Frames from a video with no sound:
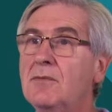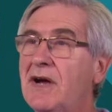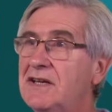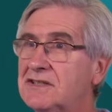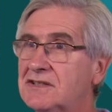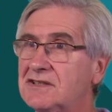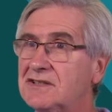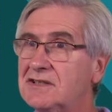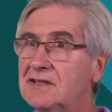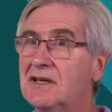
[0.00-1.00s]

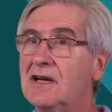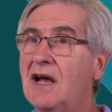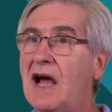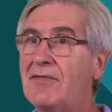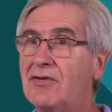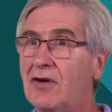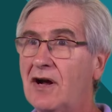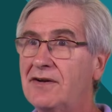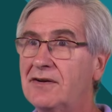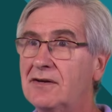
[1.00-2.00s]
Patients have a
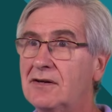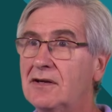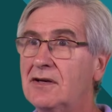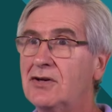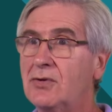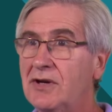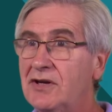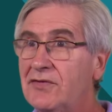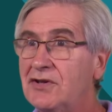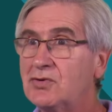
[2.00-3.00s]
right to
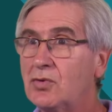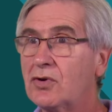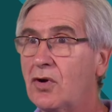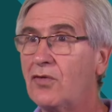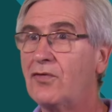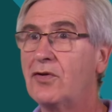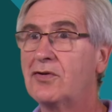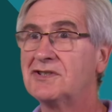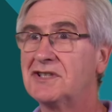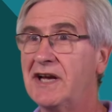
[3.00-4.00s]
individual
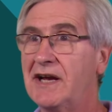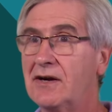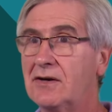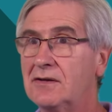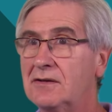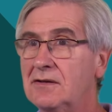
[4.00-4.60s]
goal-focused care,